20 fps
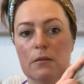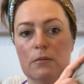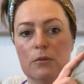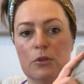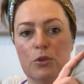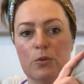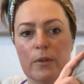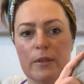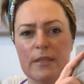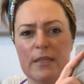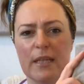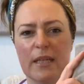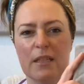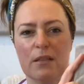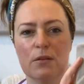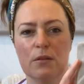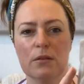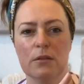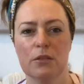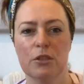which won't
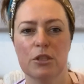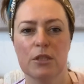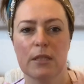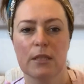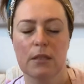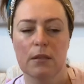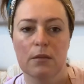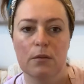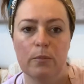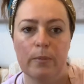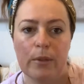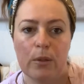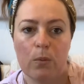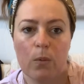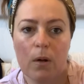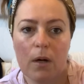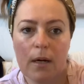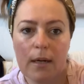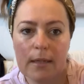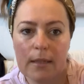take long. It's just a little bit of
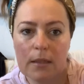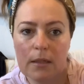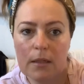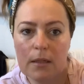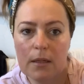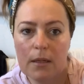white.